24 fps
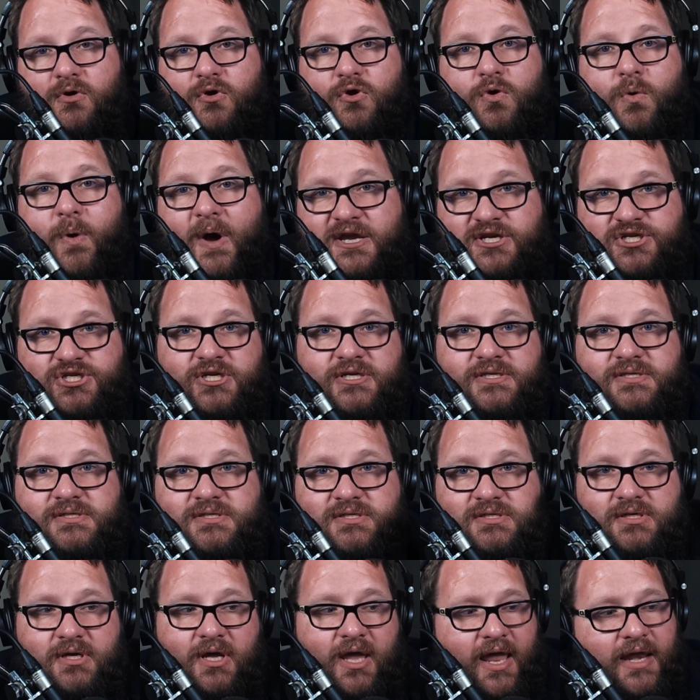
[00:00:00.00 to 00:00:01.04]

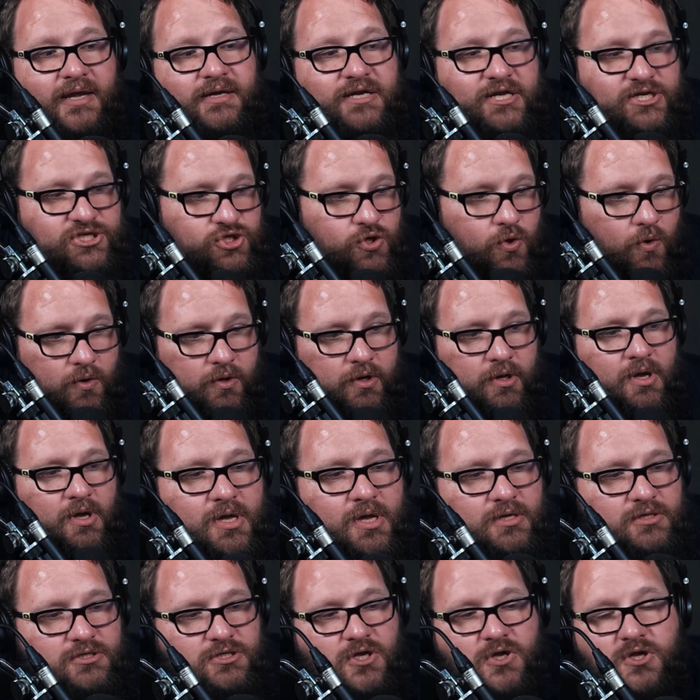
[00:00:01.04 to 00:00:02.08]
questions in Discord.
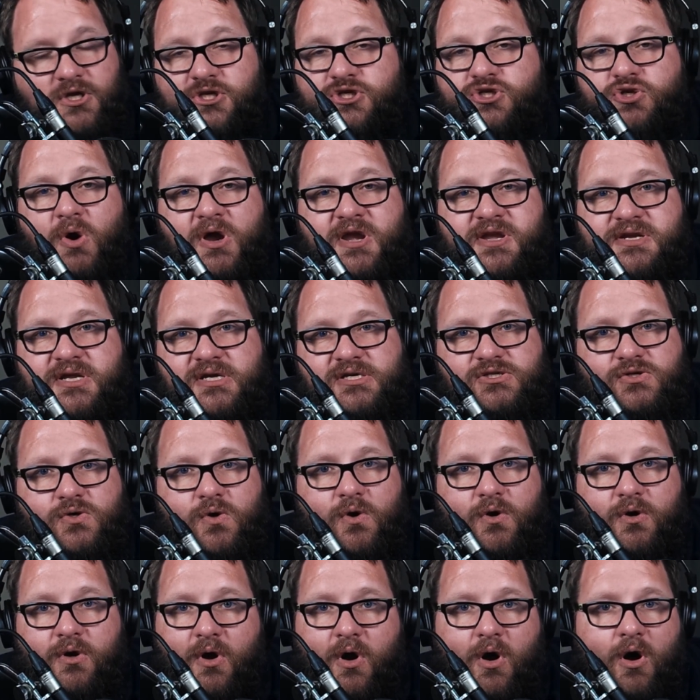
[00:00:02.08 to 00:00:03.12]
So you can join
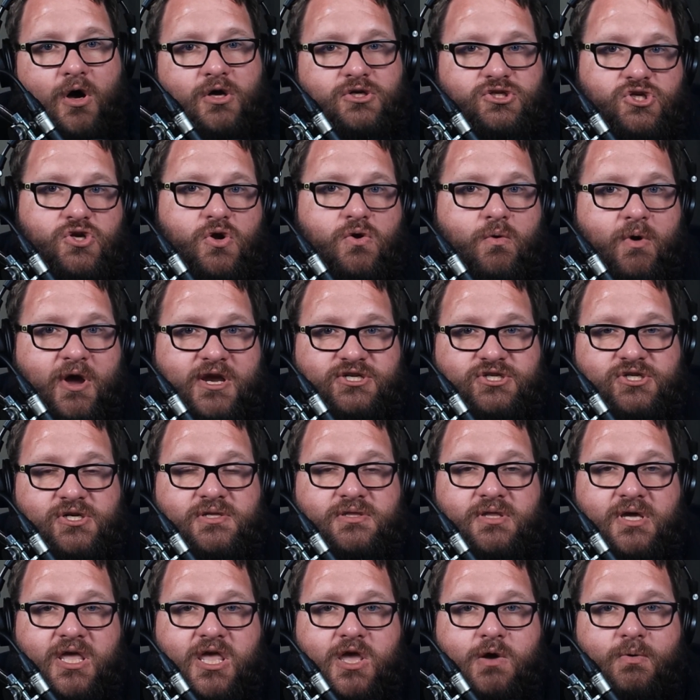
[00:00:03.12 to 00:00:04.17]
Discord, ask your question in
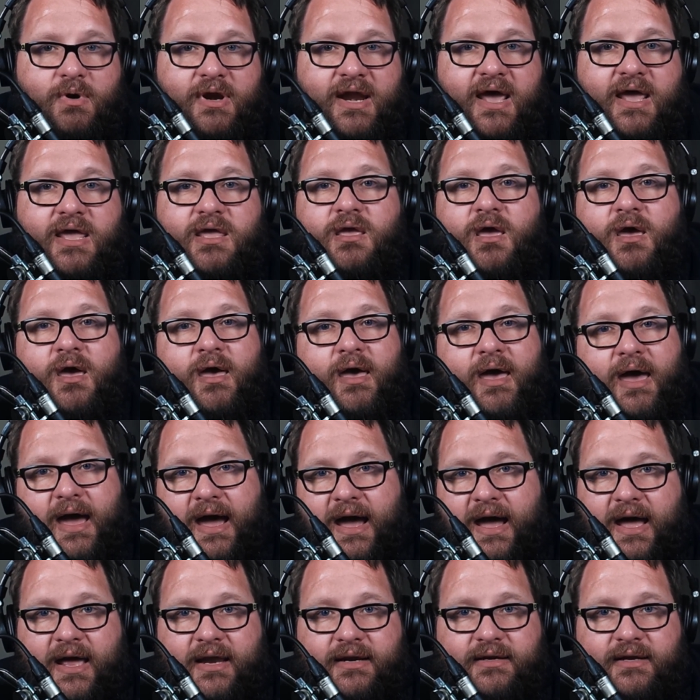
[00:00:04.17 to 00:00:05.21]
the Q&A,
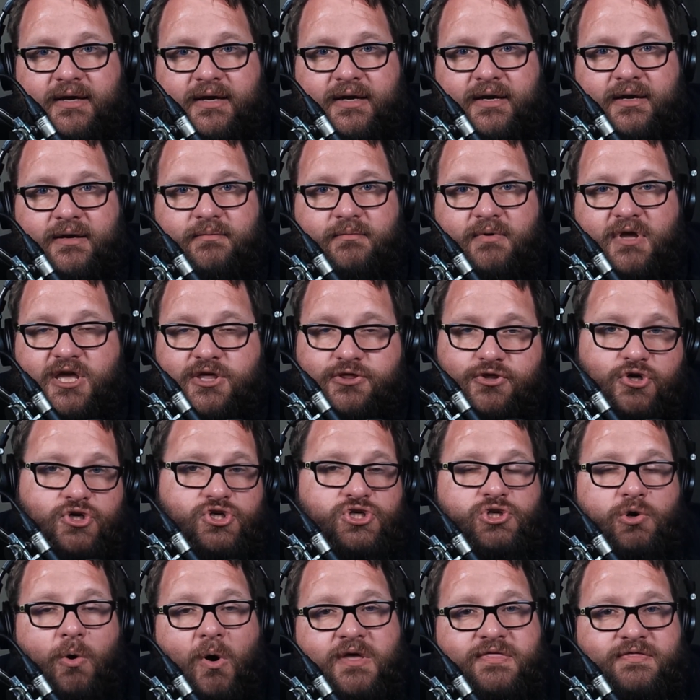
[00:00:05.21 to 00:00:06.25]
and either
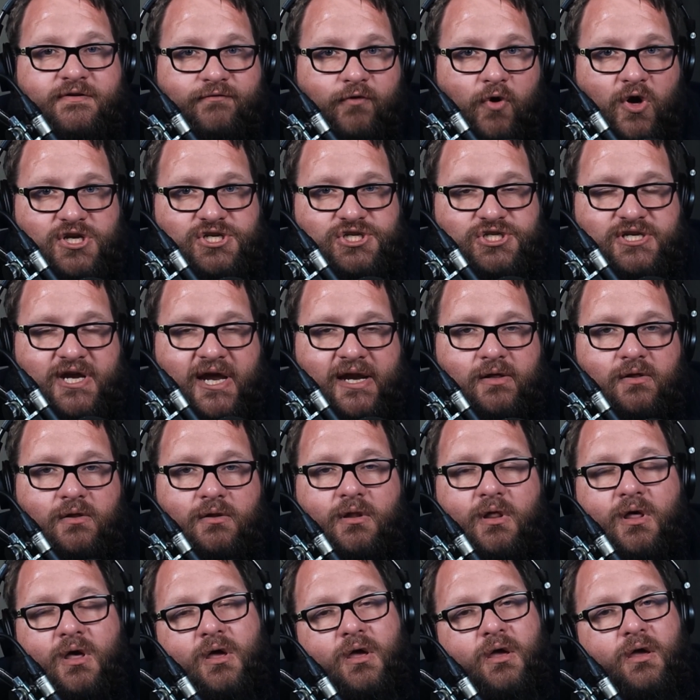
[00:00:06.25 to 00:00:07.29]
join the voice
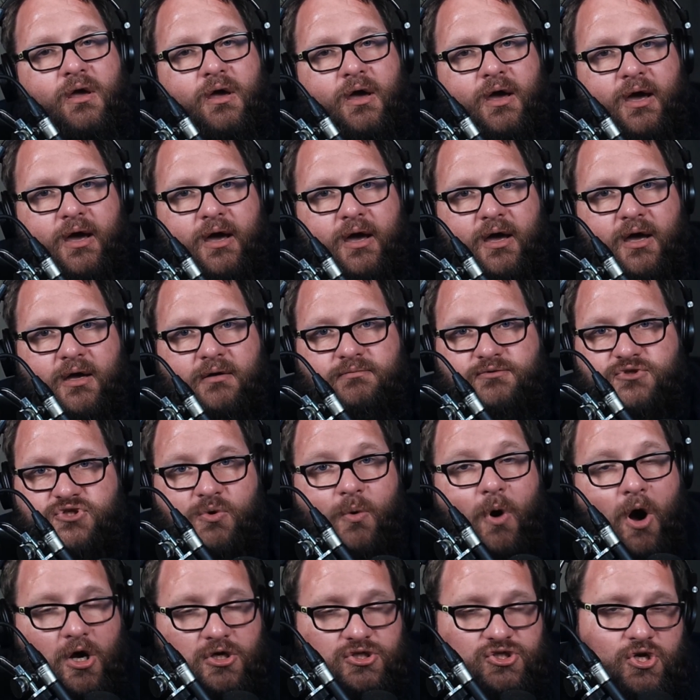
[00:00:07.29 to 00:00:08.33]
channel
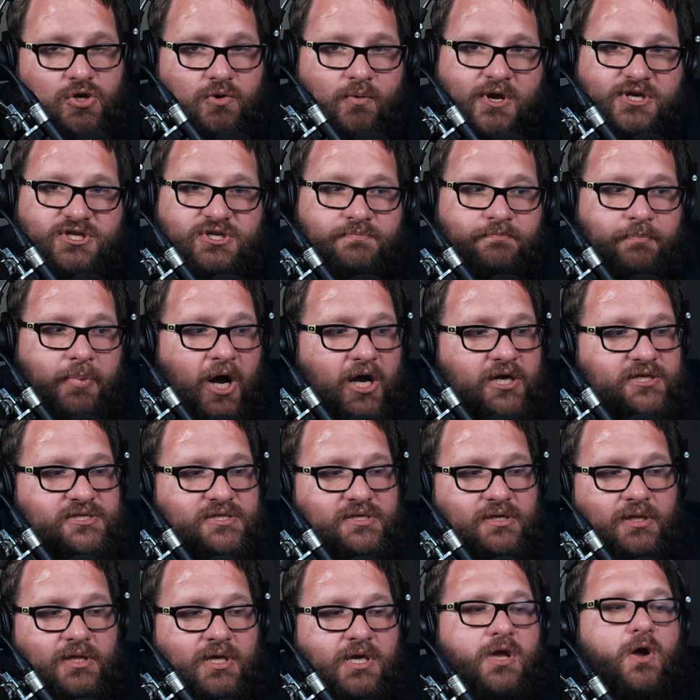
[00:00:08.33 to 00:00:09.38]
to ask your question
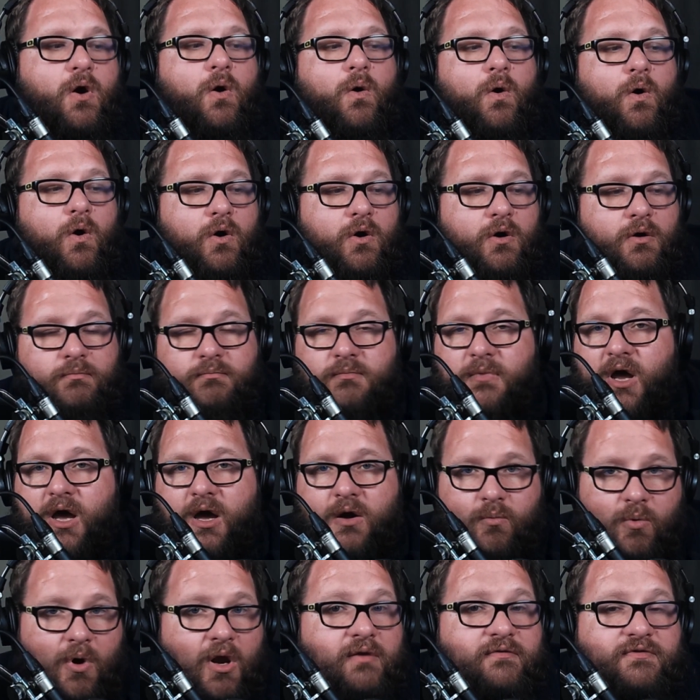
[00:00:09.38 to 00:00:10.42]
personally, or
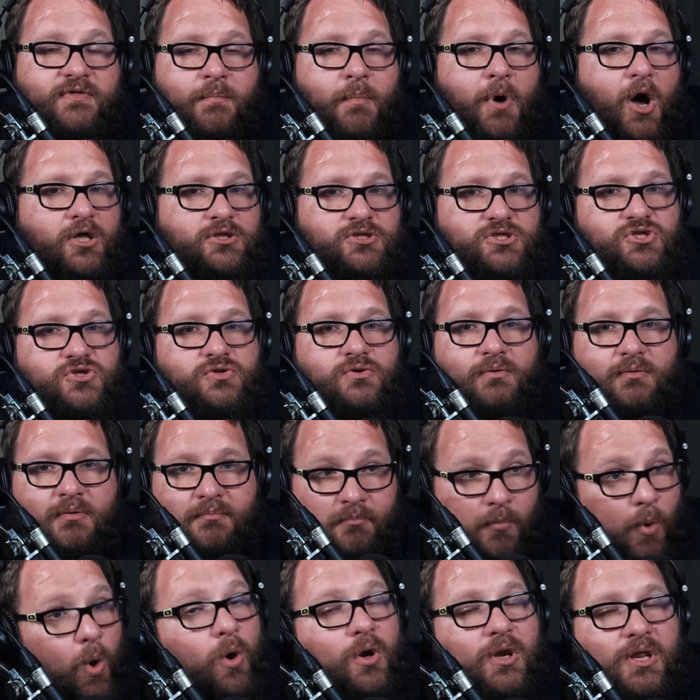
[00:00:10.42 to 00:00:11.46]
one of the mods, or
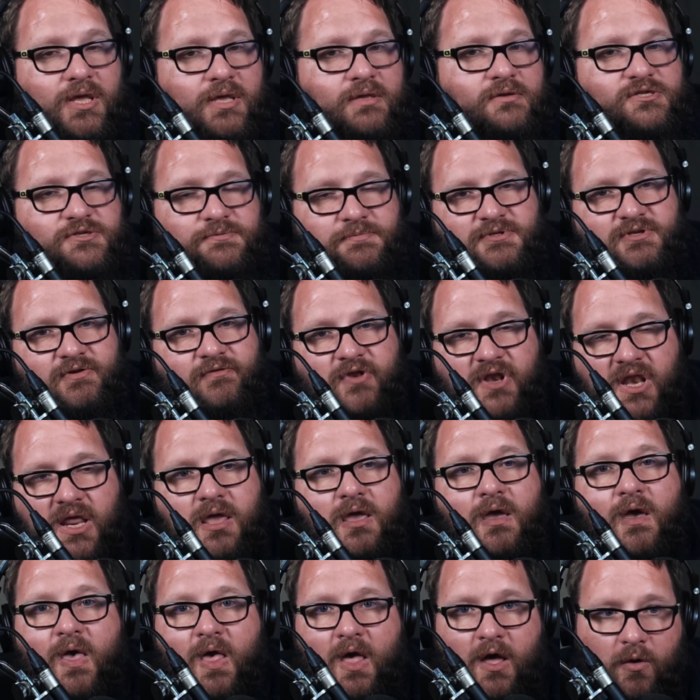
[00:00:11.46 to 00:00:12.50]
Morny
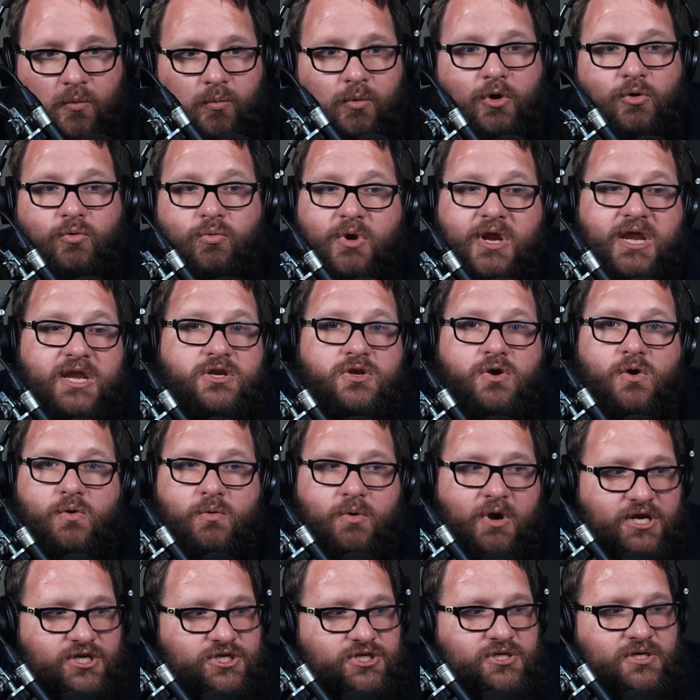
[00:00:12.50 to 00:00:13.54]
specifically, will read your
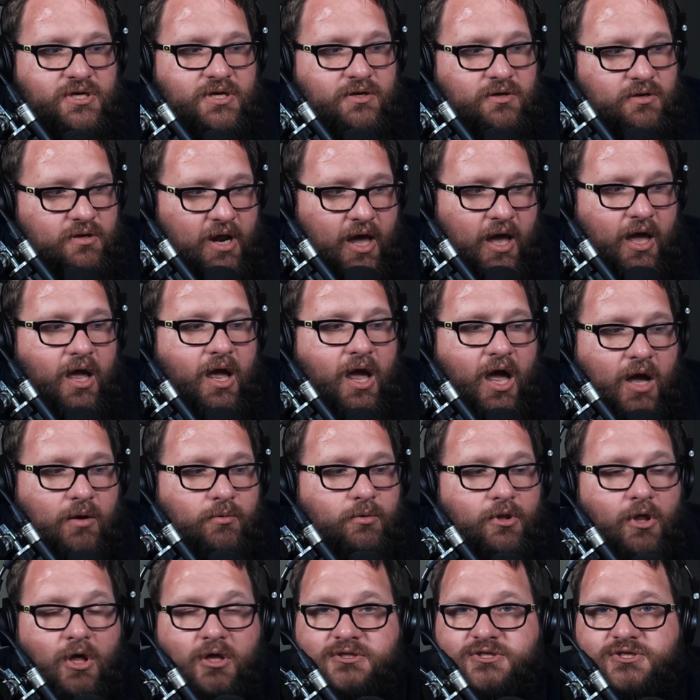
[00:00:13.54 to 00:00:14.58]
question and I
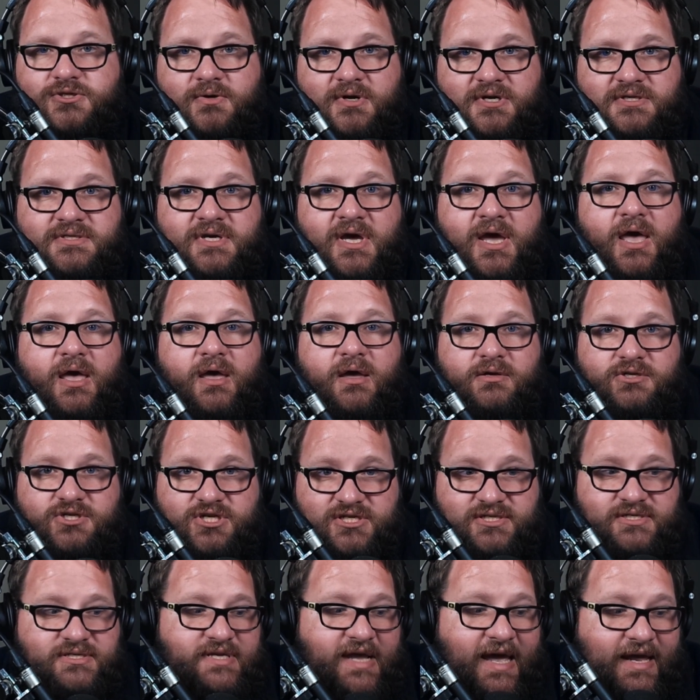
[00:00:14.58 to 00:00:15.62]
will answer it.
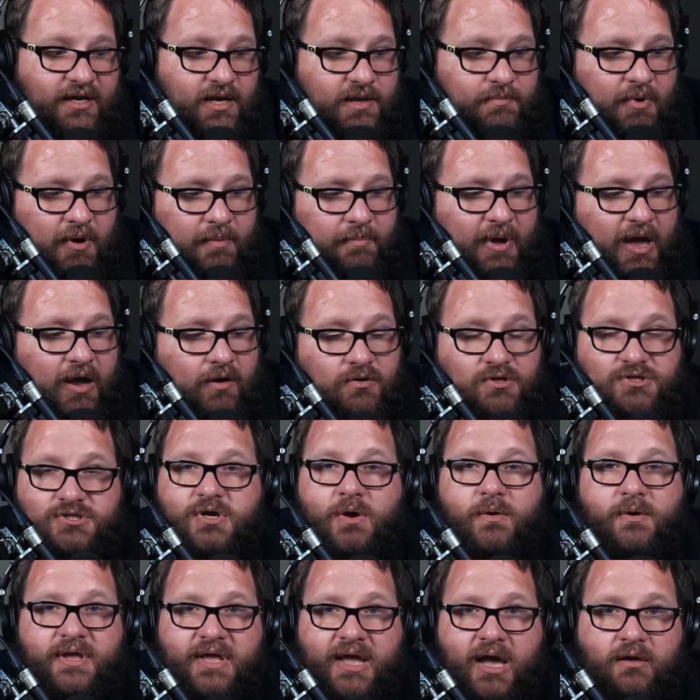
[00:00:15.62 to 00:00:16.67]
Just sadly, my power is
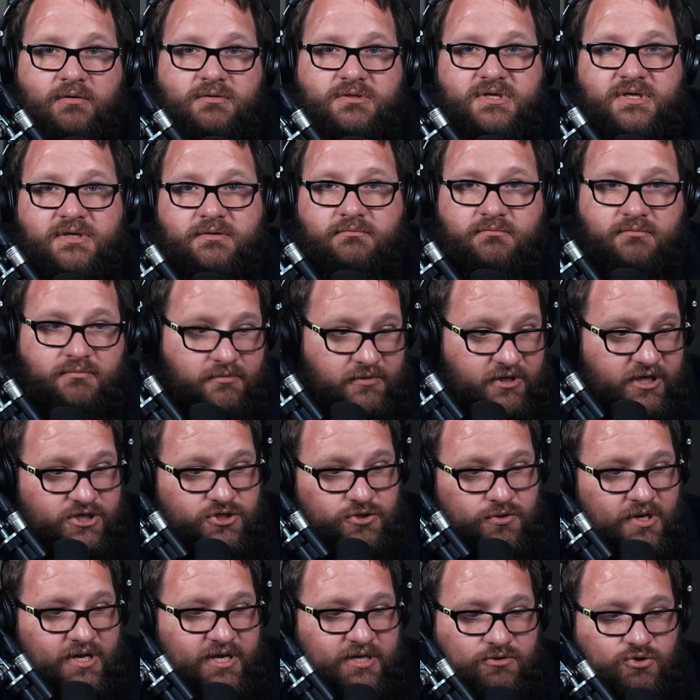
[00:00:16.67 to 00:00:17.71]
going out in
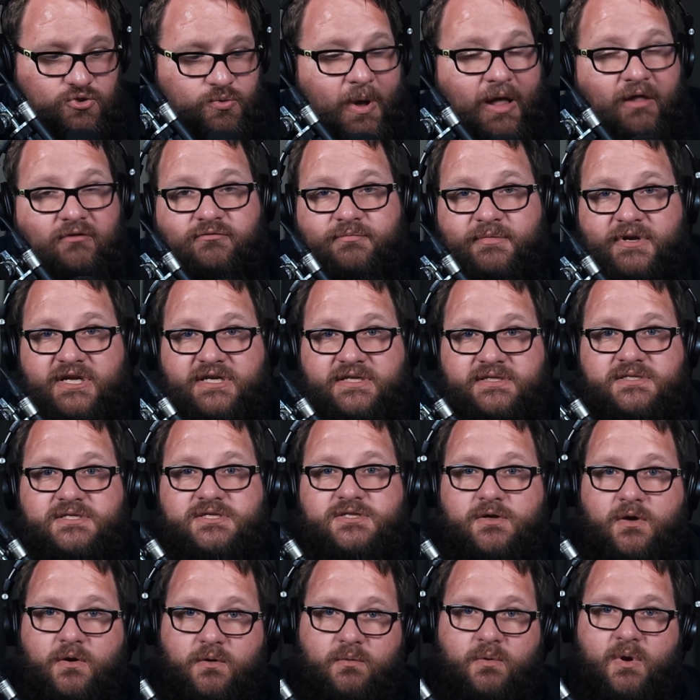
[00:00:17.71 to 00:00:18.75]
literally 12 minutes,
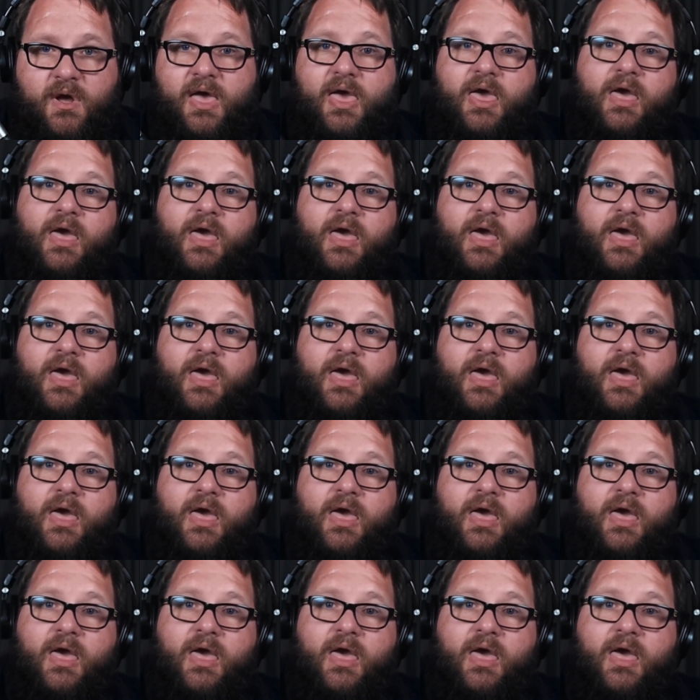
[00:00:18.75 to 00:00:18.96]
so